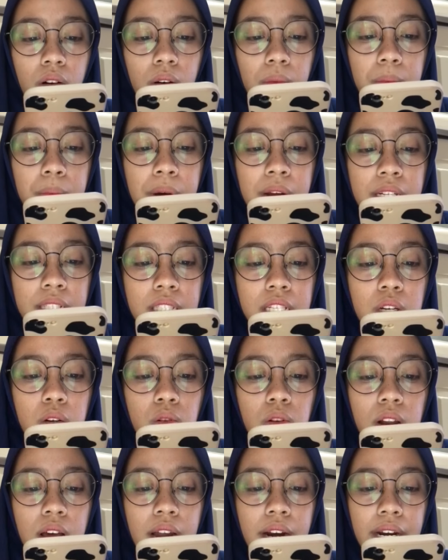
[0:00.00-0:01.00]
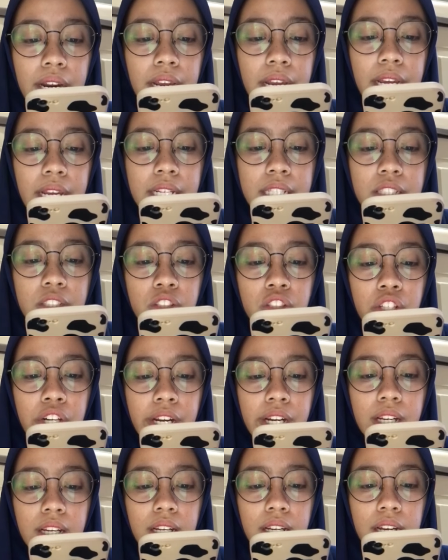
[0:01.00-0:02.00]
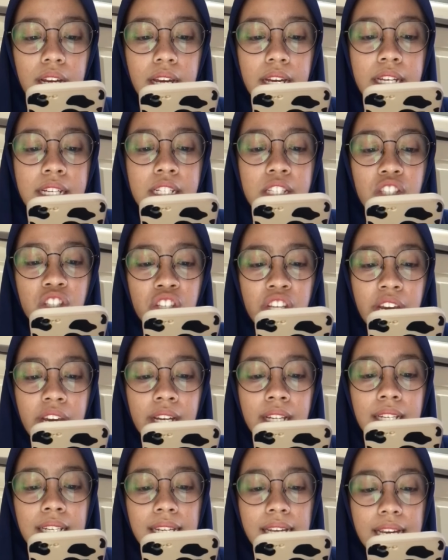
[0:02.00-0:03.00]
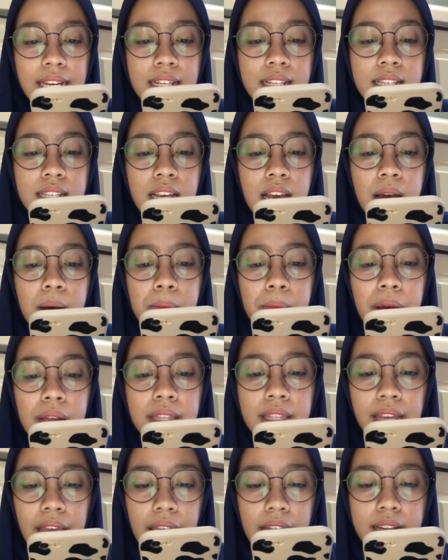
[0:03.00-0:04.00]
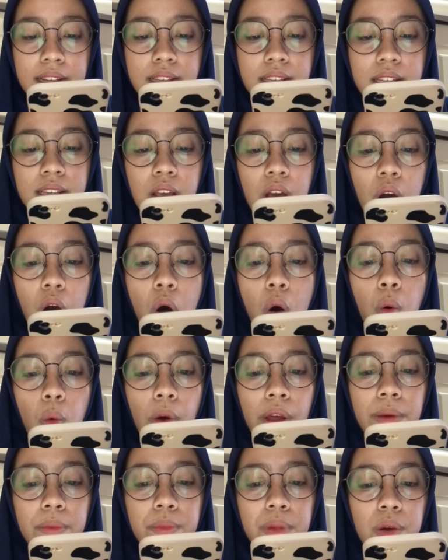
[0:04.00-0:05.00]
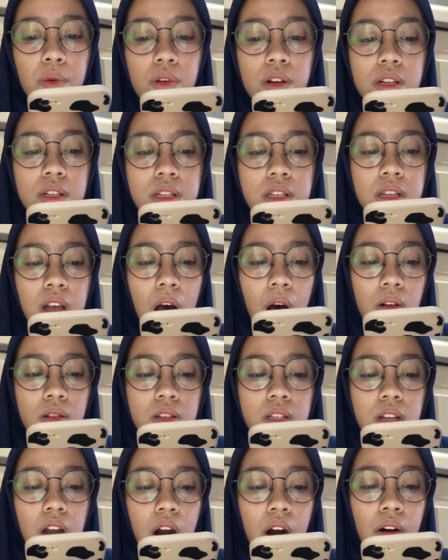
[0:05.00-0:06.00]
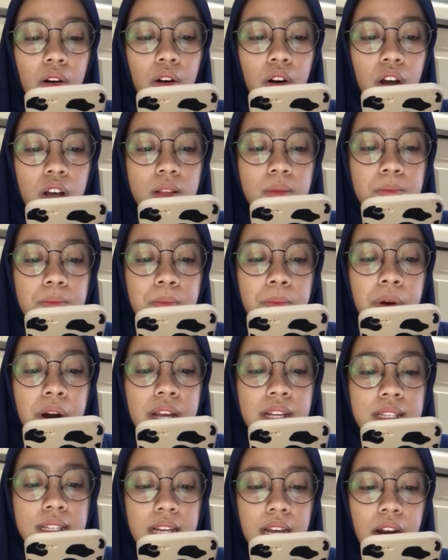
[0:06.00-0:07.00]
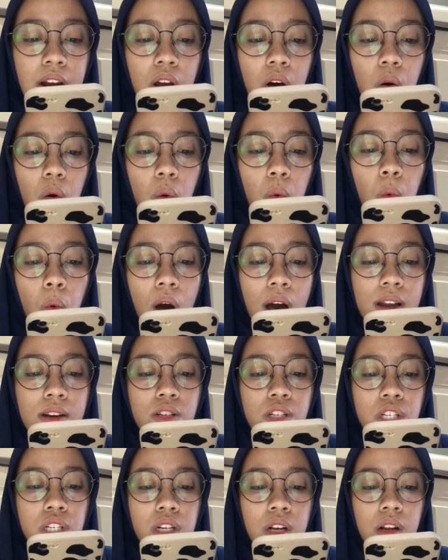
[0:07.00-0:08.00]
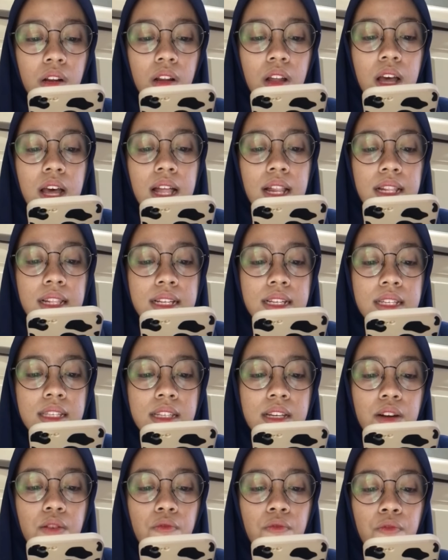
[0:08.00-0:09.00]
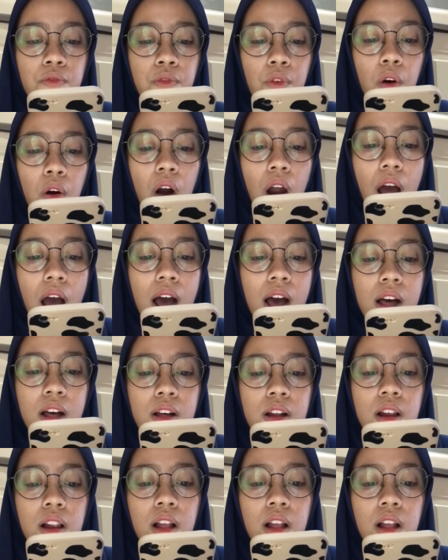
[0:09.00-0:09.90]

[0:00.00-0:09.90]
particularly in ticklish patients. When bowel sounds are not present, one should listen for a